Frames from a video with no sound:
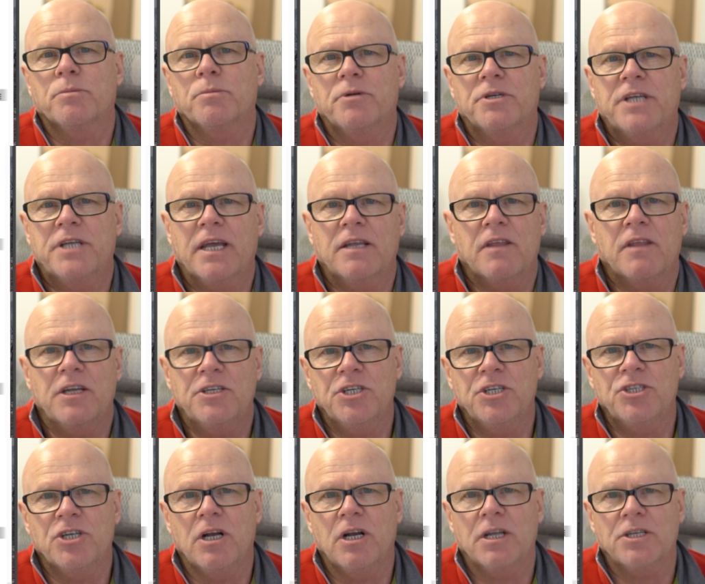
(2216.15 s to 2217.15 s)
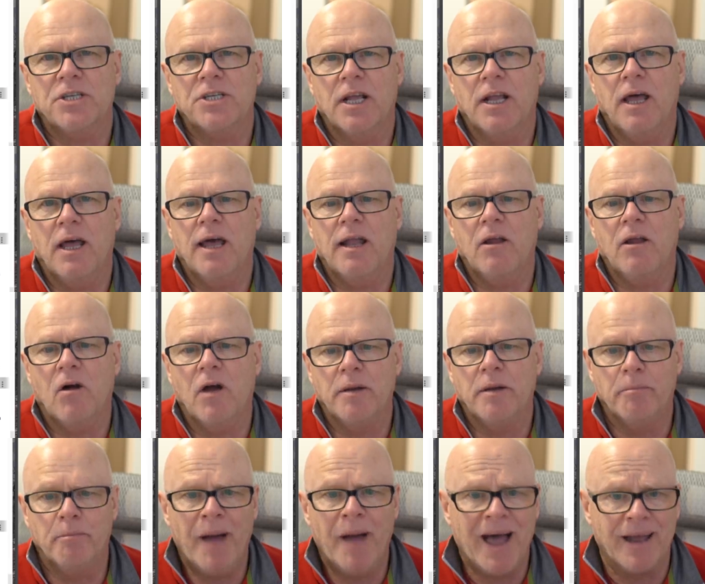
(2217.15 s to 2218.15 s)
to protect their digital SLR
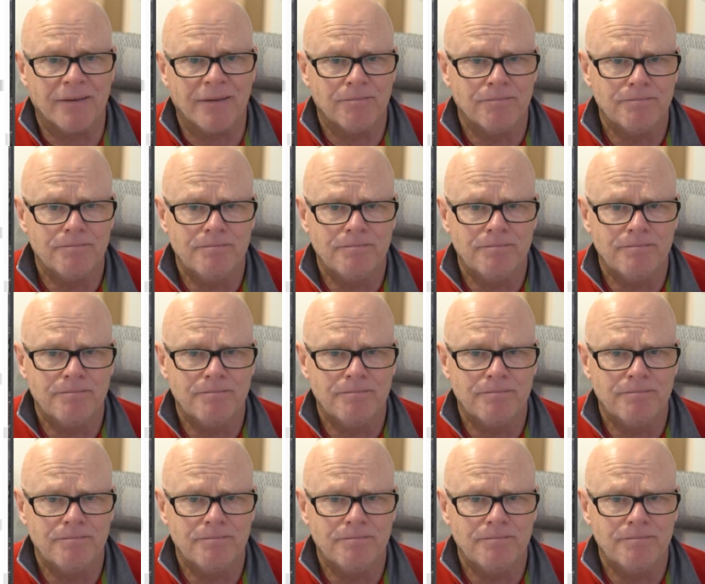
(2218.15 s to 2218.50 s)
line, but